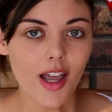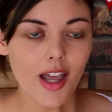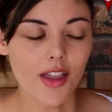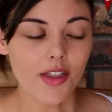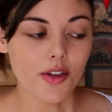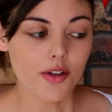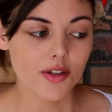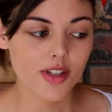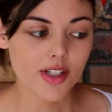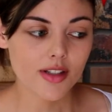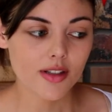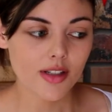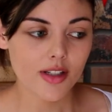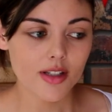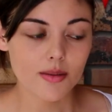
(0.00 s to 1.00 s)
and those six
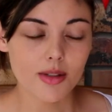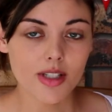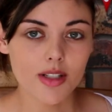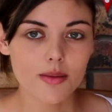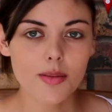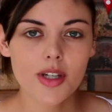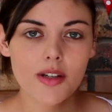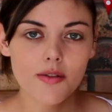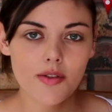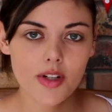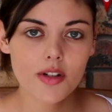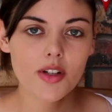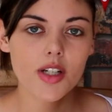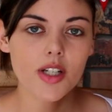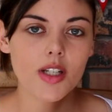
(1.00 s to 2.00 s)
centimeters make a
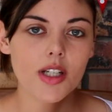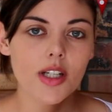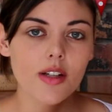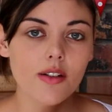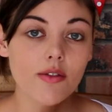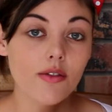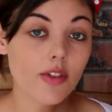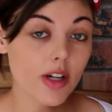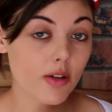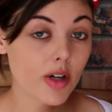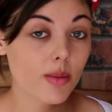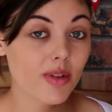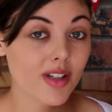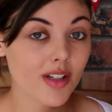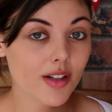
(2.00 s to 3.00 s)
very, very
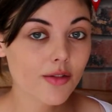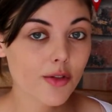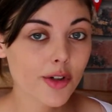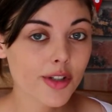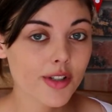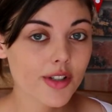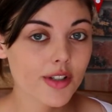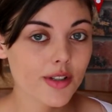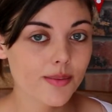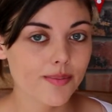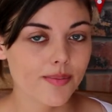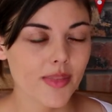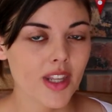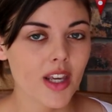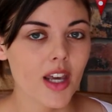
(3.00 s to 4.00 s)
big difference.
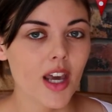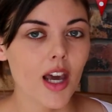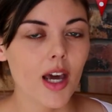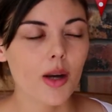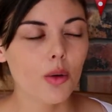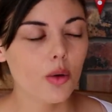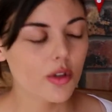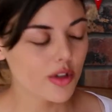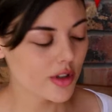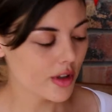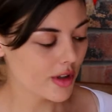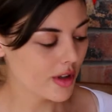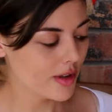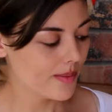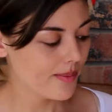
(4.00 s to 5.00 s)
And
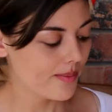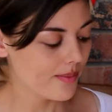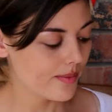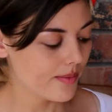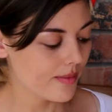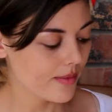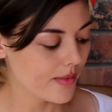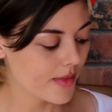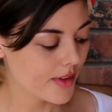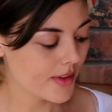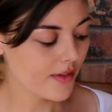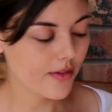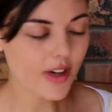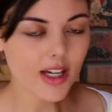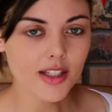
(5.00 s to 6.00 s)
also, the
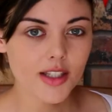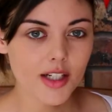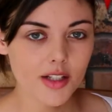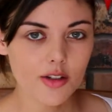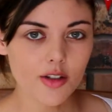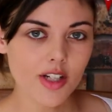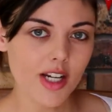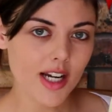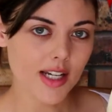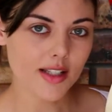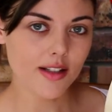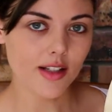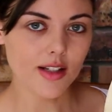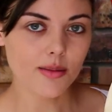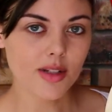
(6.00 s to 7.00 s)
fact that it's only eight
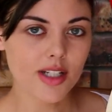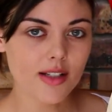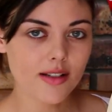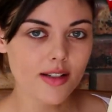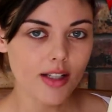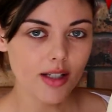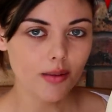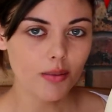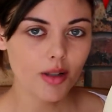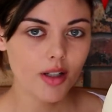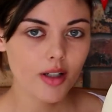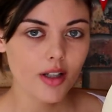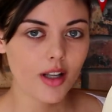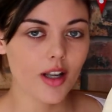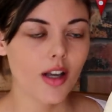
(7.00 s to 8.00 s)
centimeters deep,
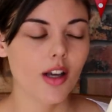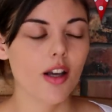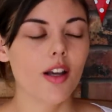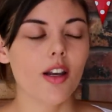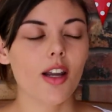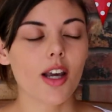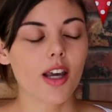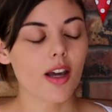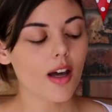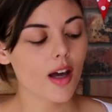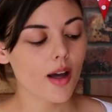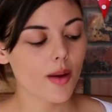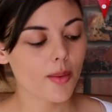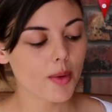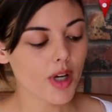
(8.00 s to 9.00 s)
like
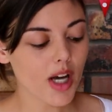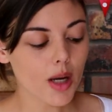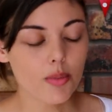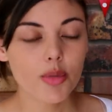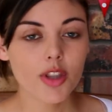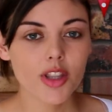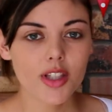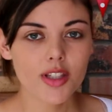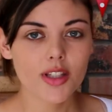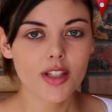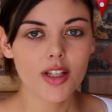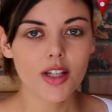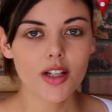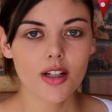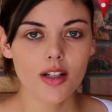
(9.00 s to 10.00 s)
I put this
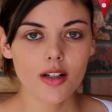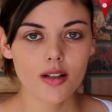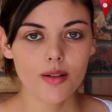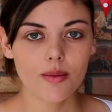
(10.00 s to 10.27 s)
in